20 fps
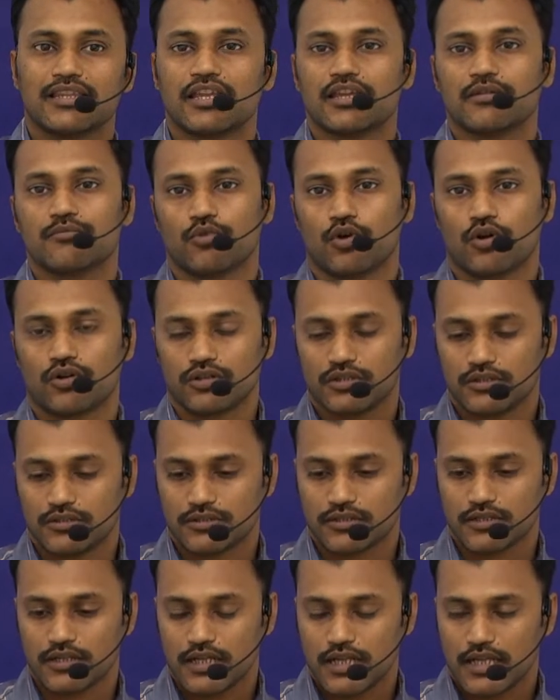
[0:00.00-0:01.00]
their
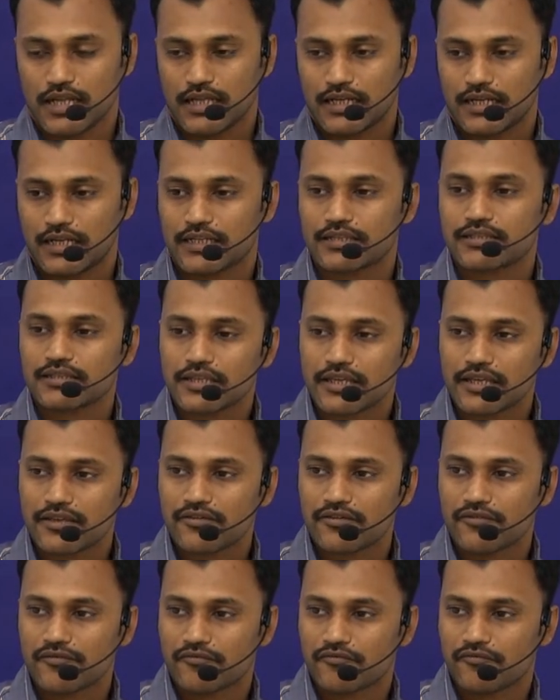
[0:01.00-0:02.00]
models. Let's
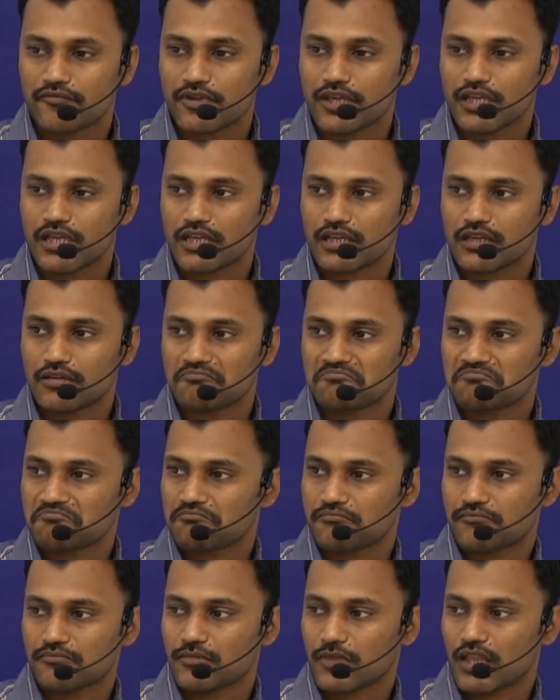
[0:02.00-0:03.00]
say we
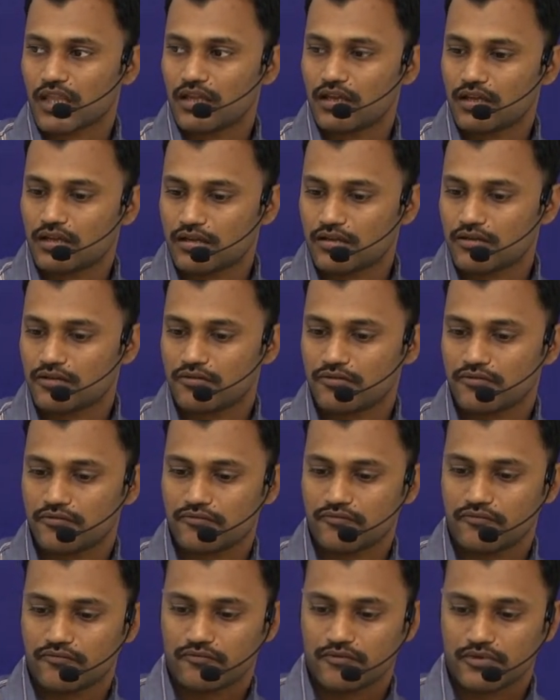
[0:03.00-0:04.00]
uh,
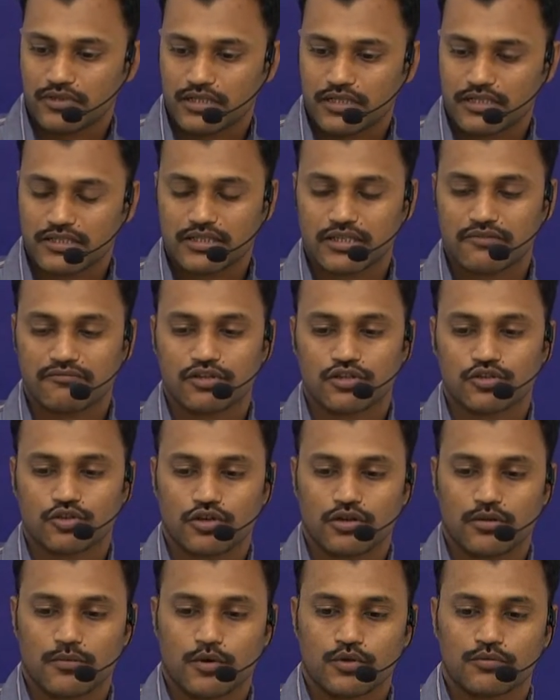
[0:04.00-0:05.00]
let's say we
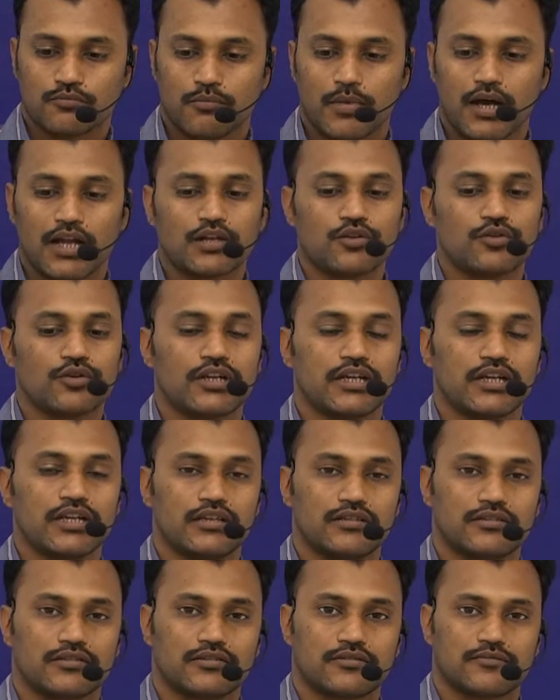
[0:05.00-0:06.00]
talk about Malgudi
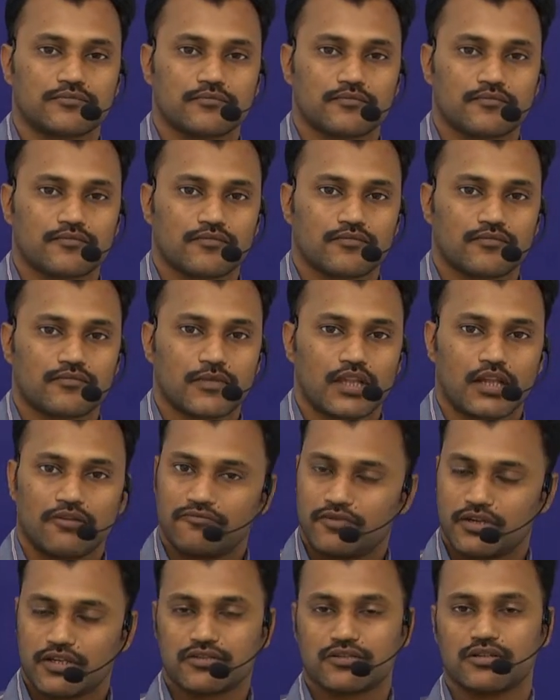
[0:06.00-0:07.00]
Days, a
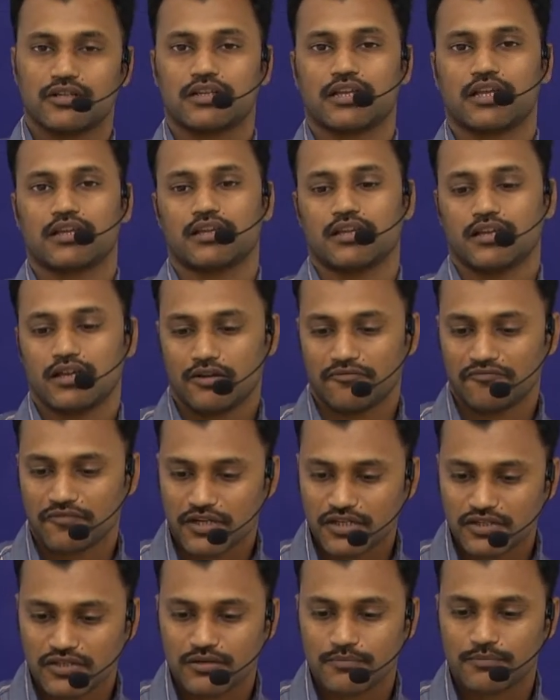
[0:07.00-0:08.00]
fictional a
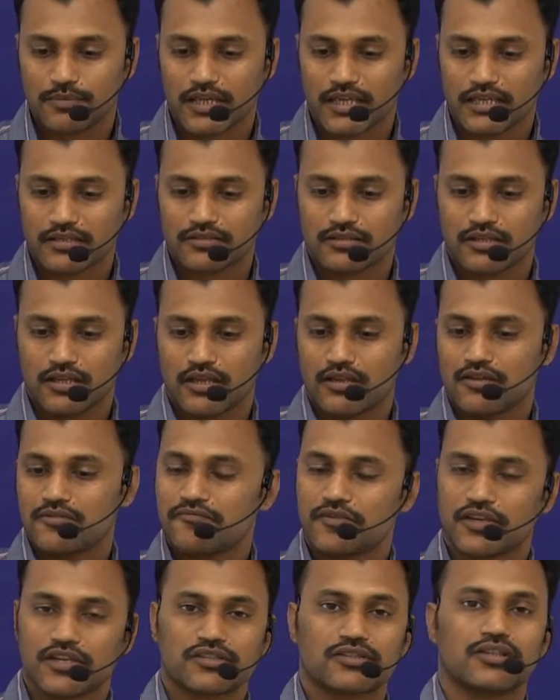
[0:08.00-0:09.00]
fictional place,
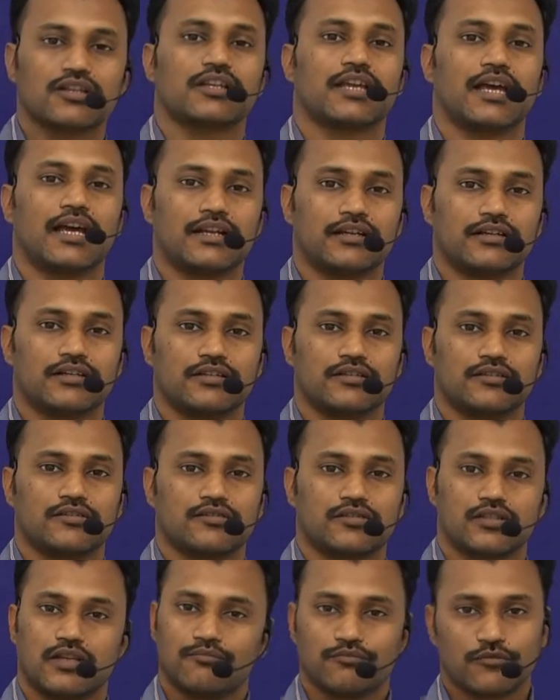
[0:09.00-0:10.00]
fictional characters,
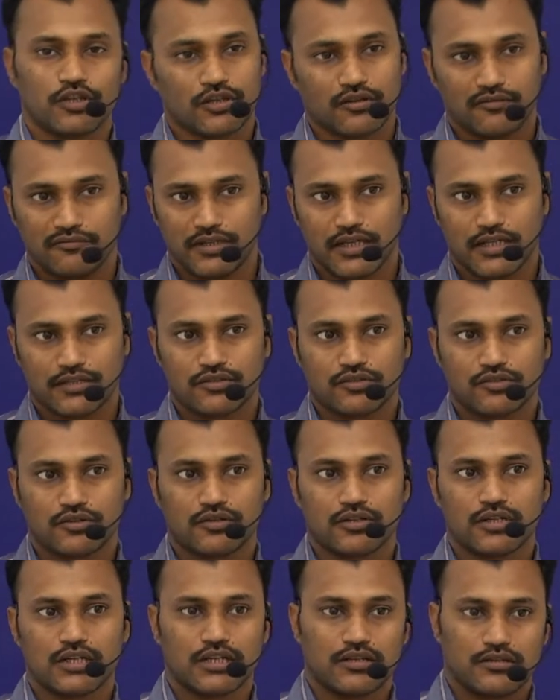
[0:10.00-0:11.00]
something of that
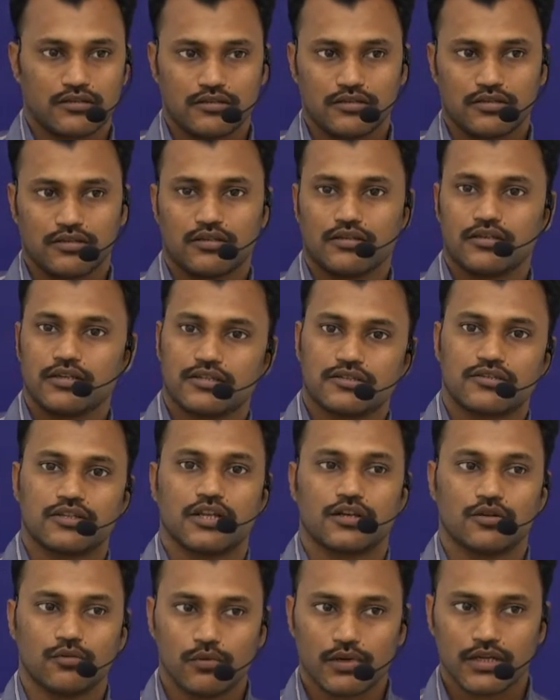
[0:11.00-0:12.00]
sort is
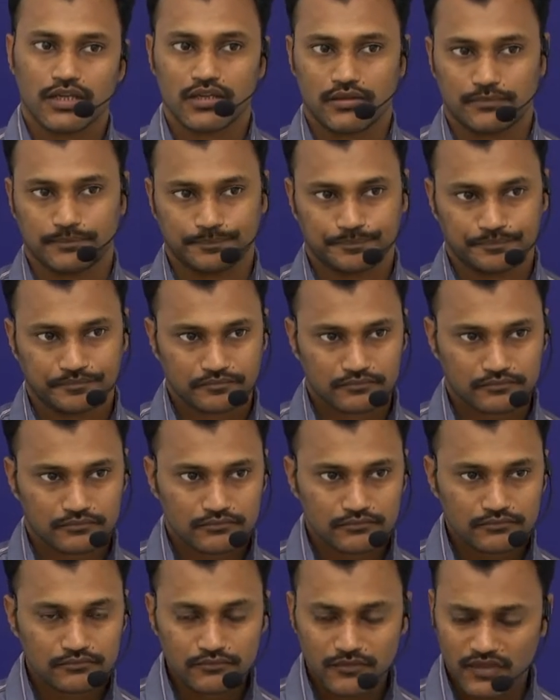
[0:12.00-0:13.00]
done over here.
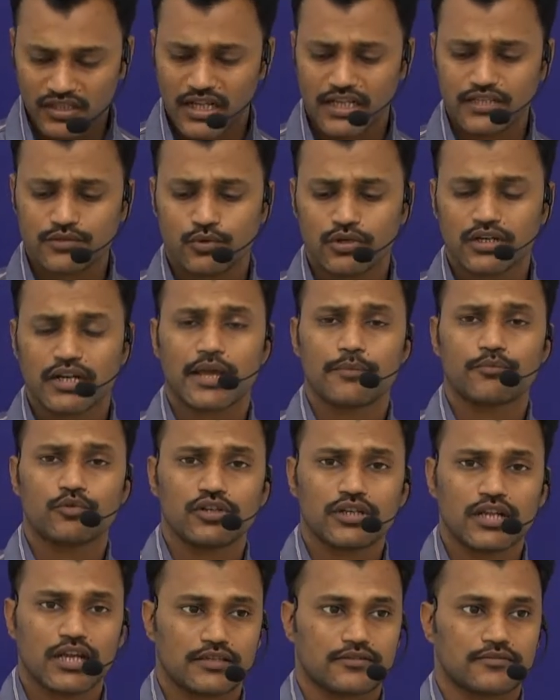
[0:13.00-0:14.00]
That's what
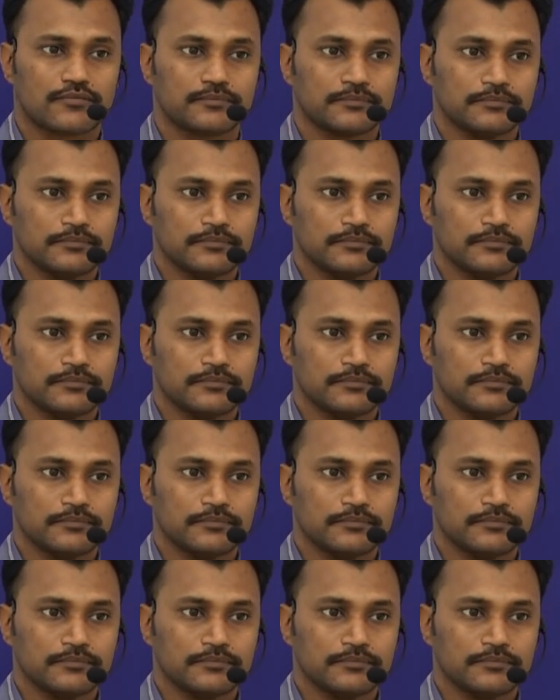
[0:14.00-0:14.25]
Naipaul does.